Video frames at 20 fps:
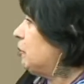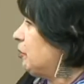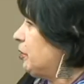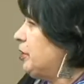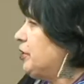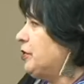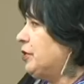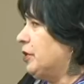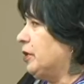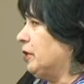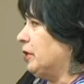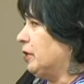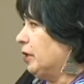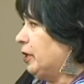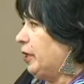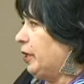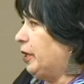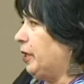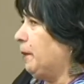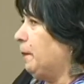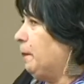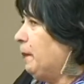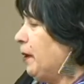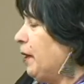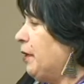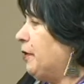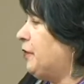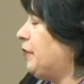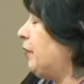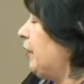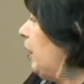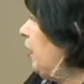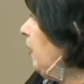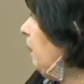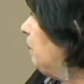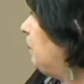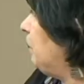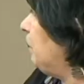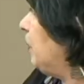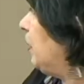recently, but
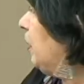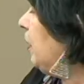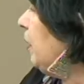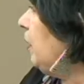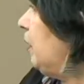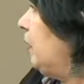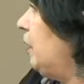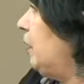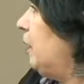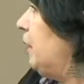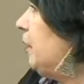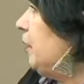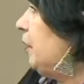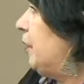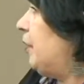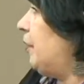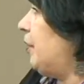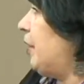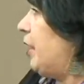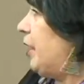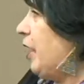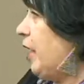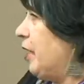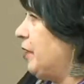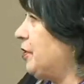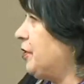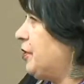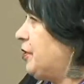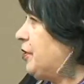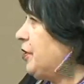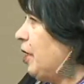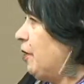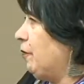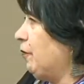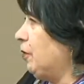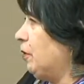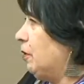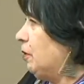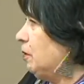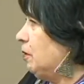um, they had
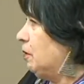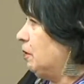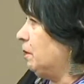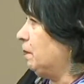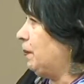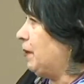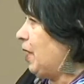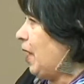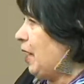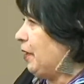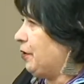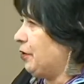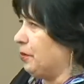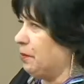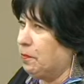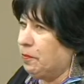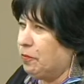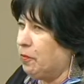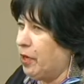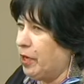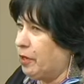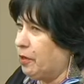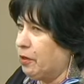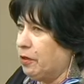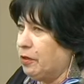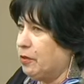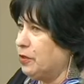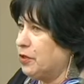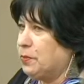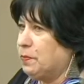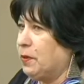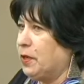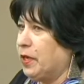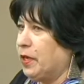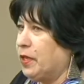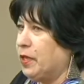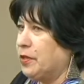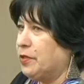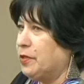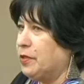several platinum records. But I
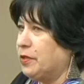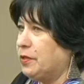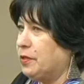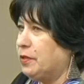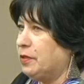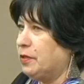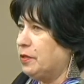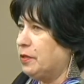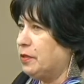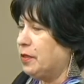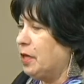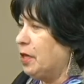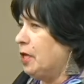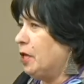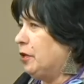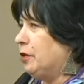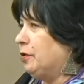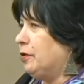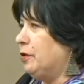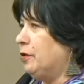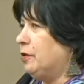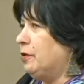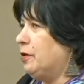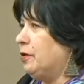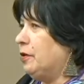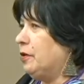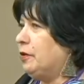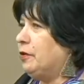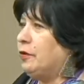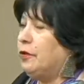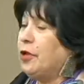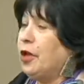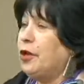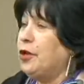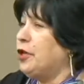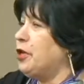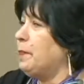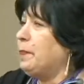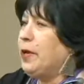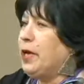guess none of
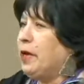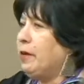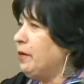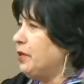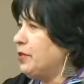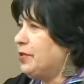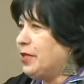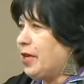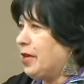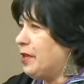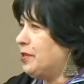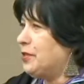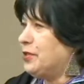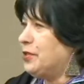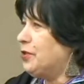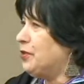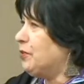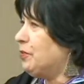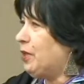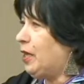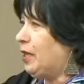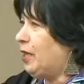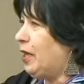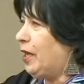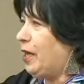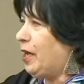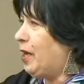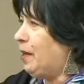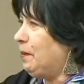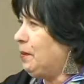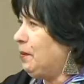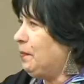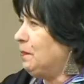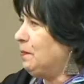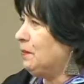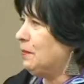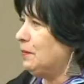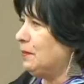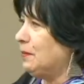your parents had a Cinderella album?